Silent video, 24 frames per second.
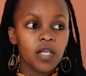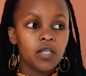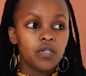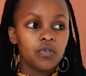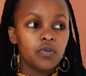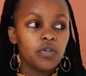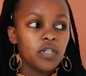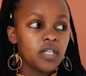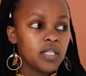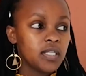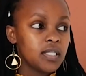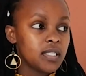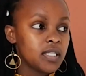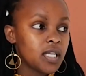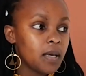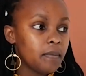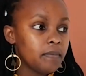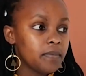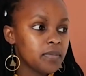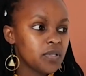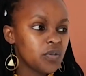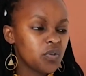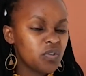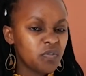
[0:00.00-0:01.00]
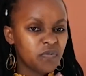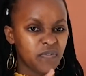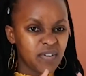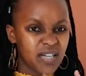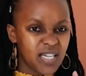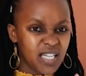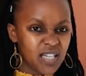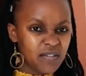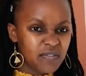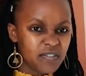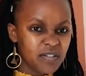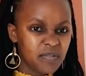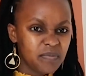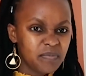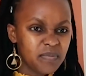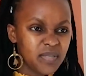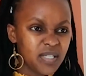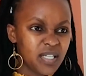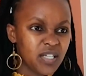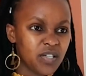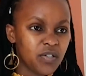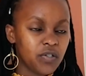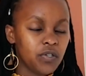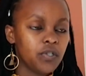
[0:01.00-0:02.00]
So there's some sort of clear film
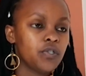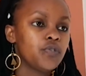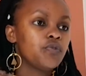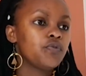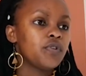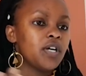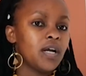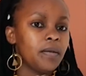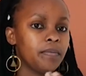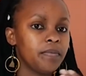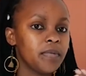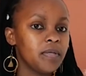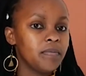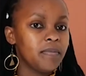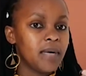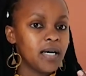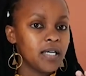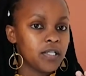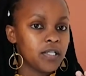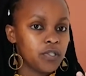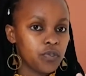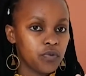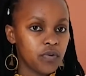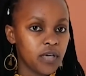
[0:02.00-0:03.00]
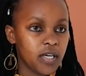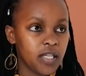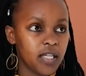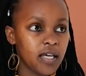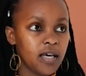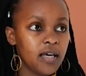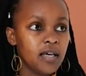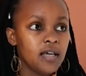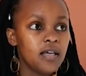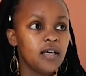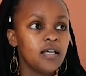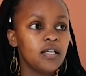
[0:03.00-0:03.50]
they used to wrap the bags together.